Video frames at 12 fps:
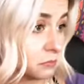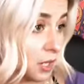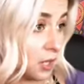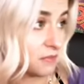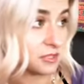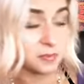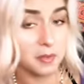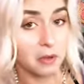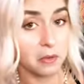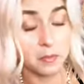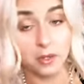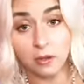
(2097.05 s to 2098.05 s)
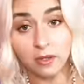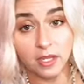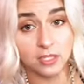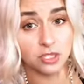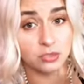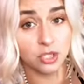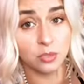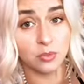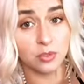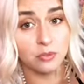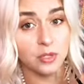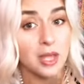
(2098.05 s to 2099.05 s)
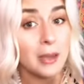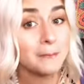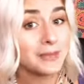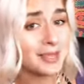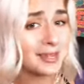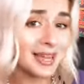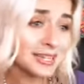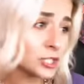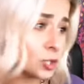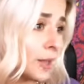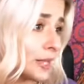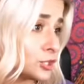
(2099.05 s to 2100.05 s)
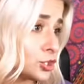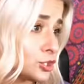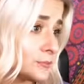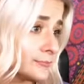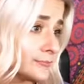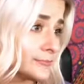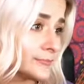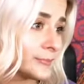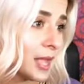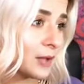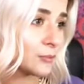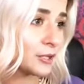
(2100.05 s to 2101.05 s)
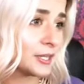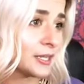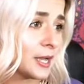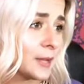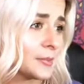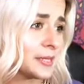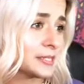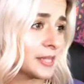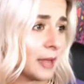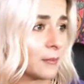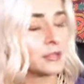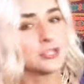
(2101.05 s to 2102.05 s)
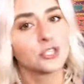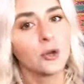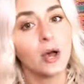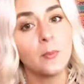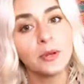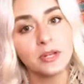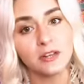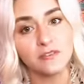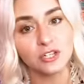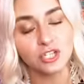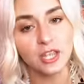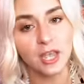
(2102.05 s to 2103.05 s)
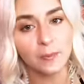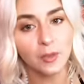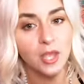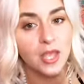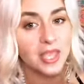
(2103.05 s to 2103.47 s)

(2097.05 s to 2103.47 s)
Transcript: I love the smell. I'm like, okay, do you, boo. Me, not so much not really um, into that one. So I'll put in a veggie cap